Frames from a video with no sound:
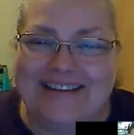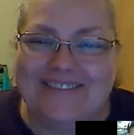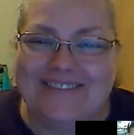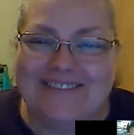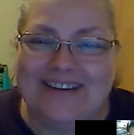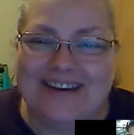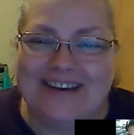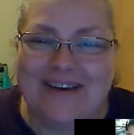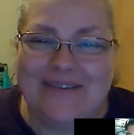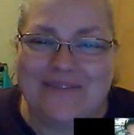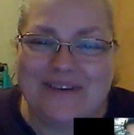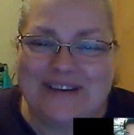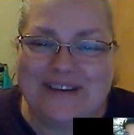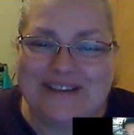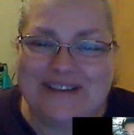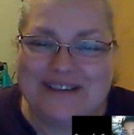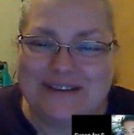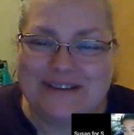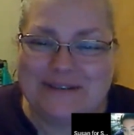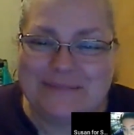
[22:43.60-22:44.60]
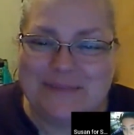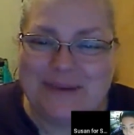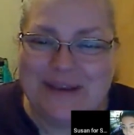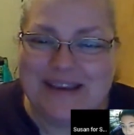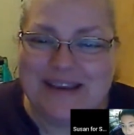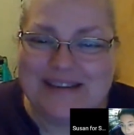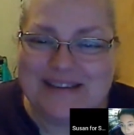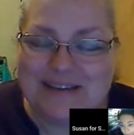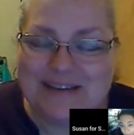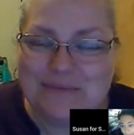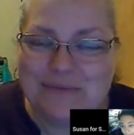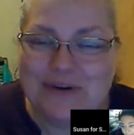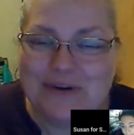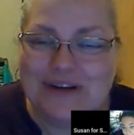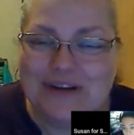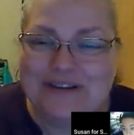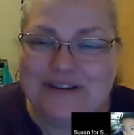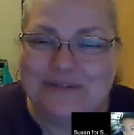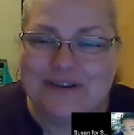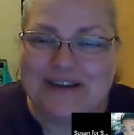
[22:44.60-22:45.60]
Well, I wish you the best. And
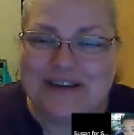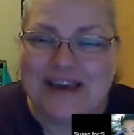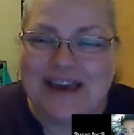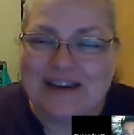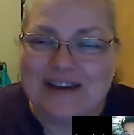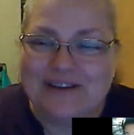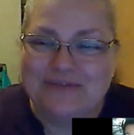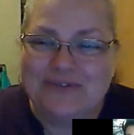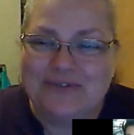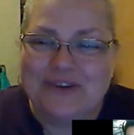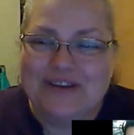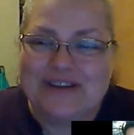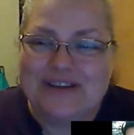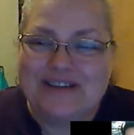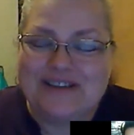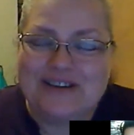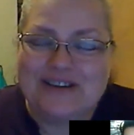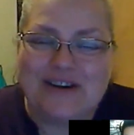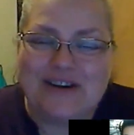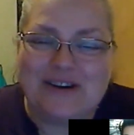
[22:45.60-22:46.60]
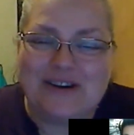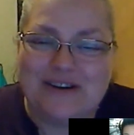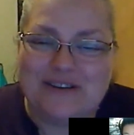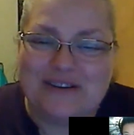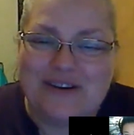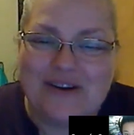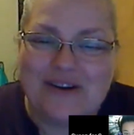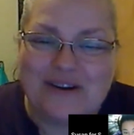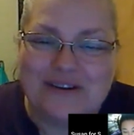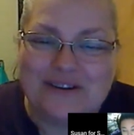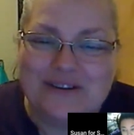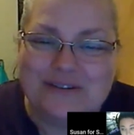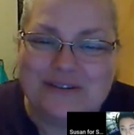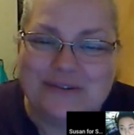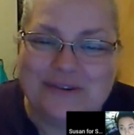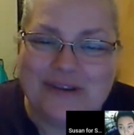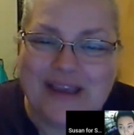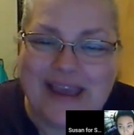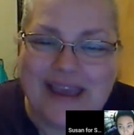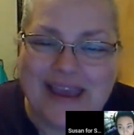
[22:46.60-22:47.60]
what kind of fish are
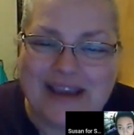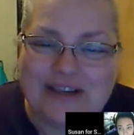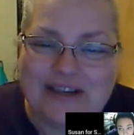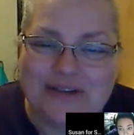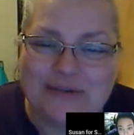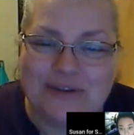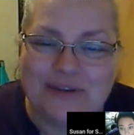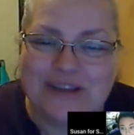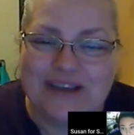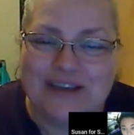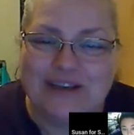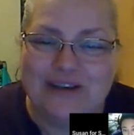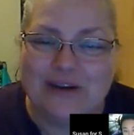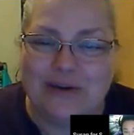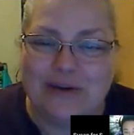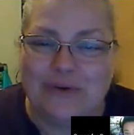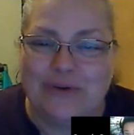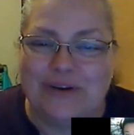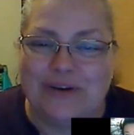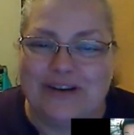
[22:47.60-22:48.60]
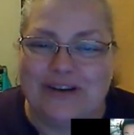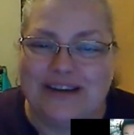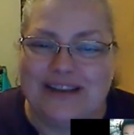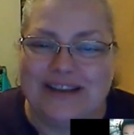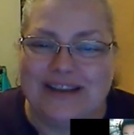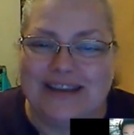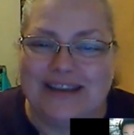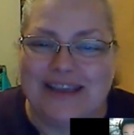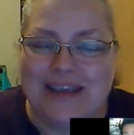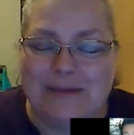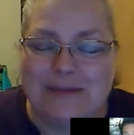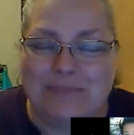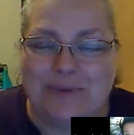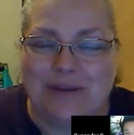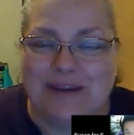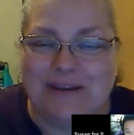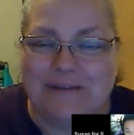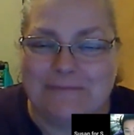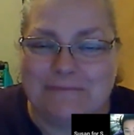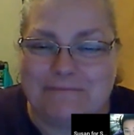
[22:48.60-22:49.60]
you actually currently
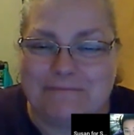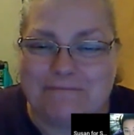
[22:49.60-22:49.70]
keeping?